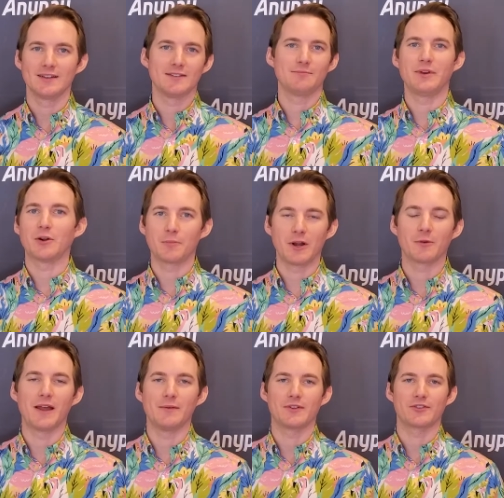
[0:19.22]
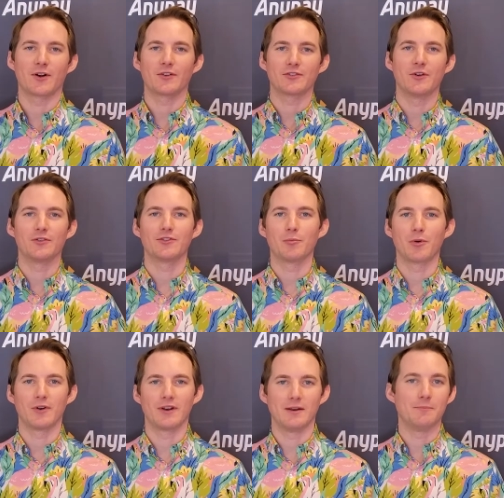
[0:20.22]
Peer-to-peer payments are also
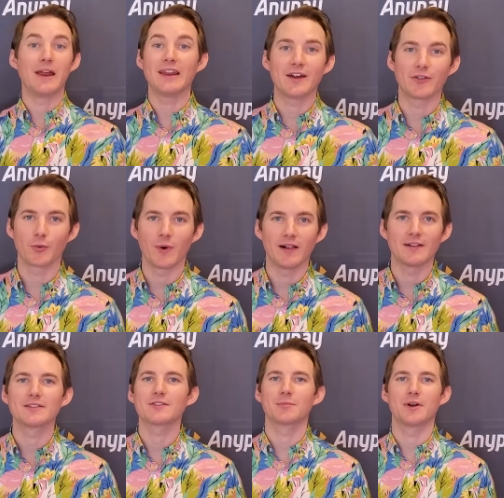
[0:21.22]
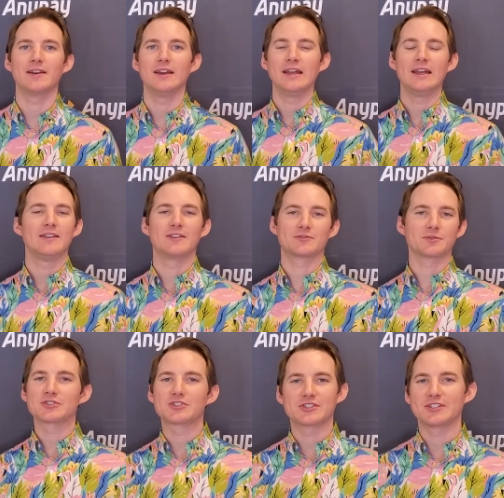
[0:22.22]
supported in many other wallets, but this
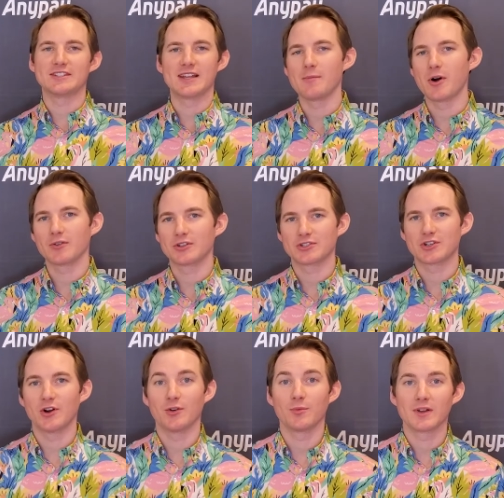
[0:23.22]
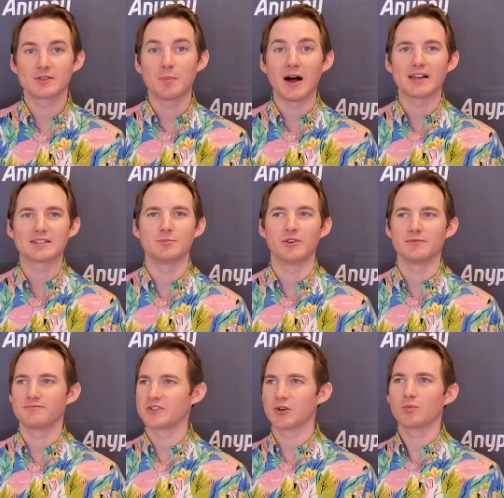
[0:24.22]
was just a demo to show what's possible.
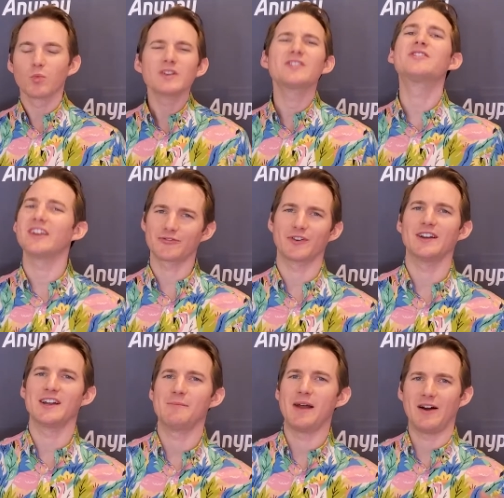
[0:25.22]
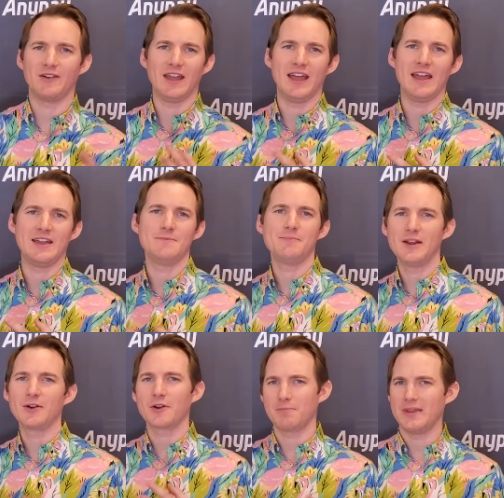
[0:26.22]
So what's different about a
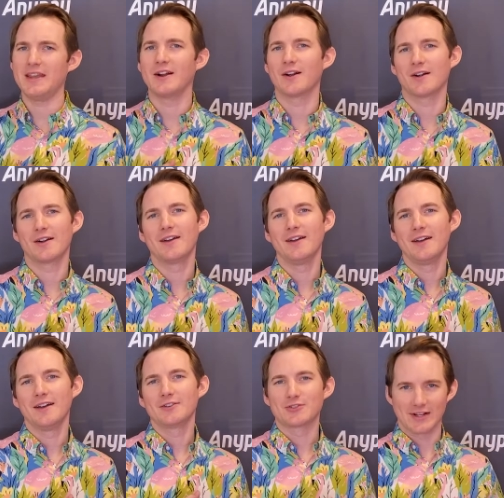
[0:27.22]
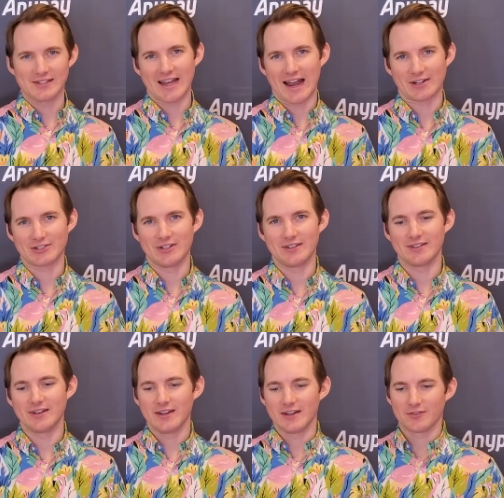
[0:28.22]
peer-to-peer transaction
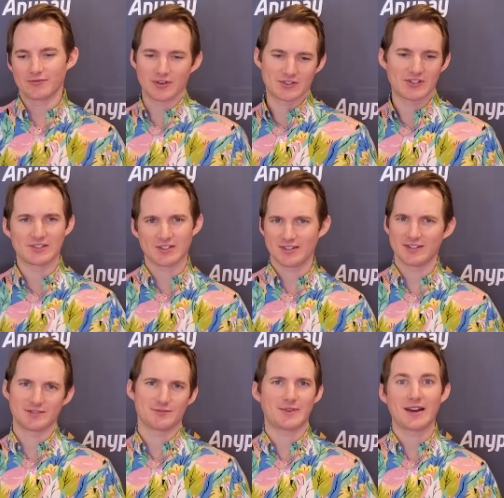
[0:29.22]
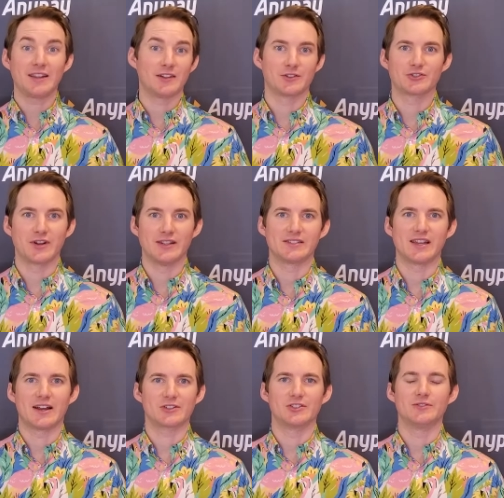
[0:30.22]
versus a regular
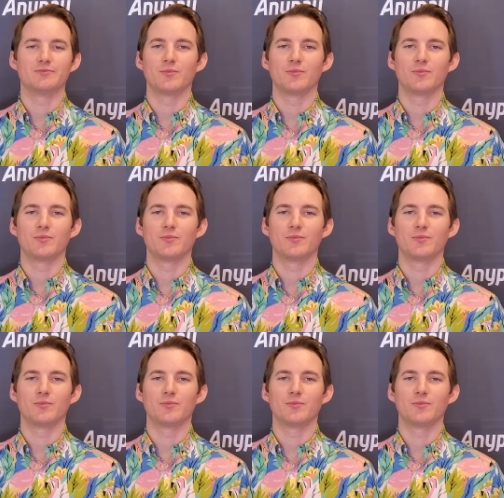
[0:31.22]
transaction?